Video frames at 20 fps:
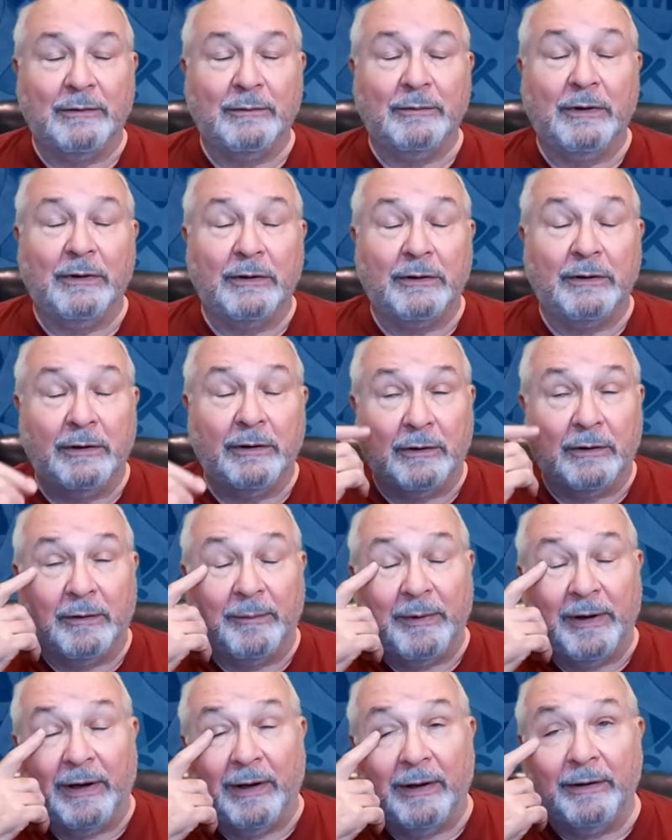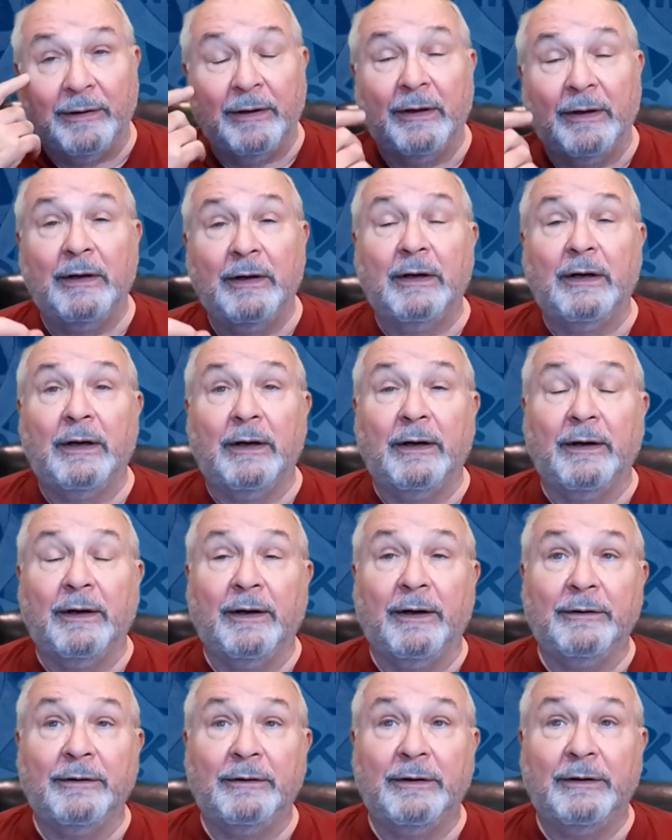to know about,
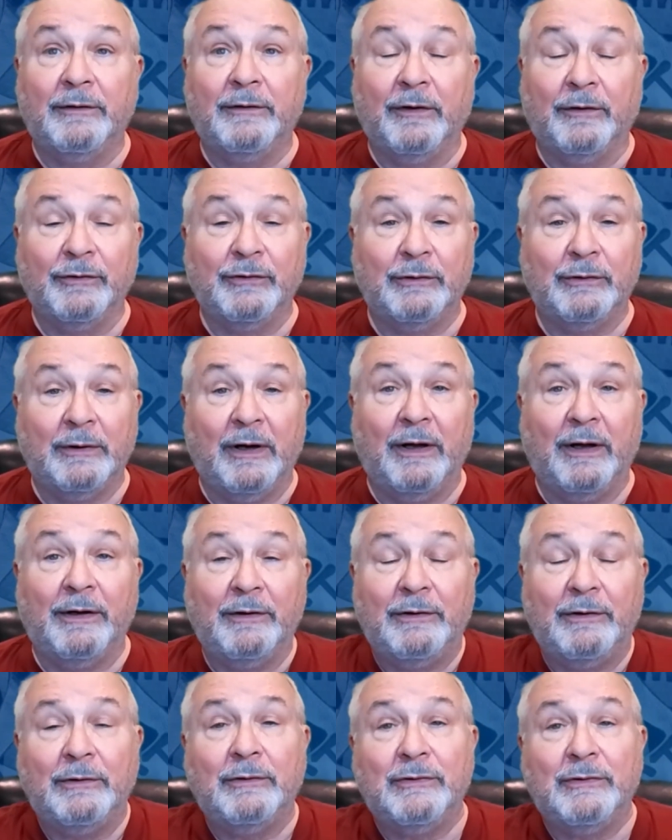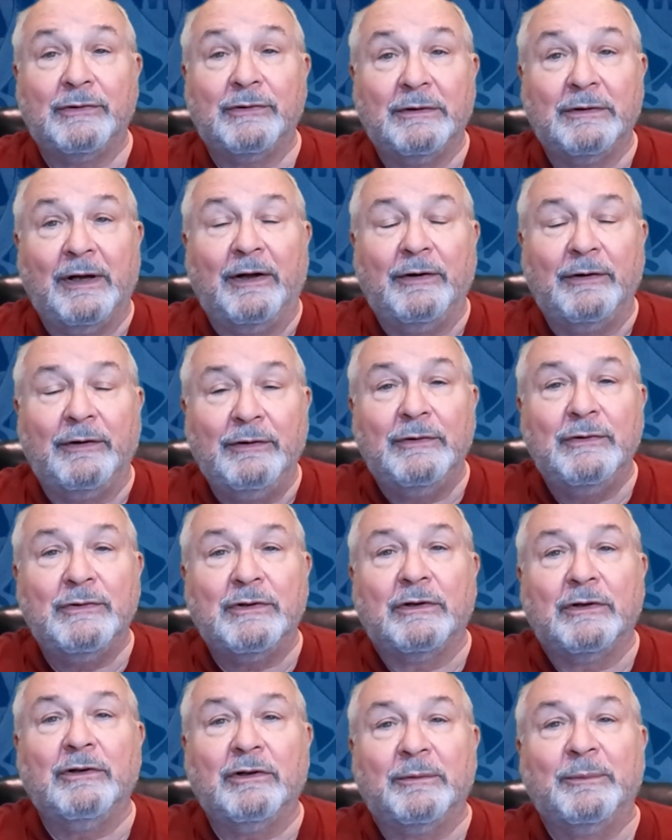and it tells you how to use
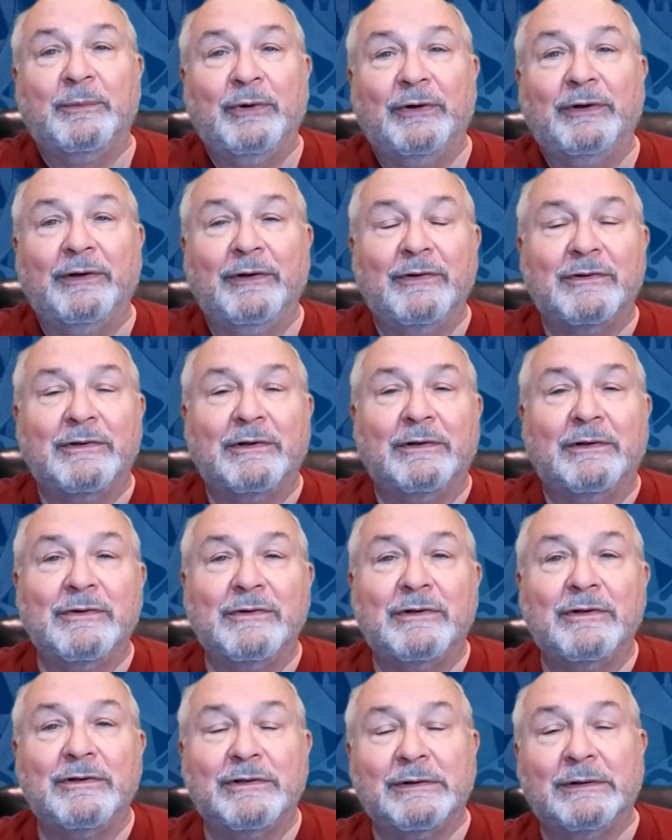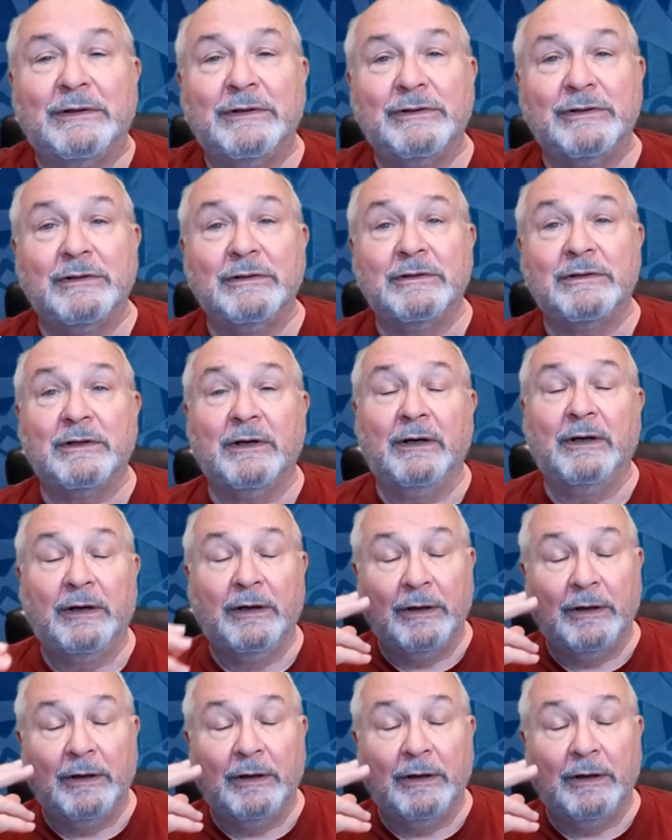the cookbook in certain situations.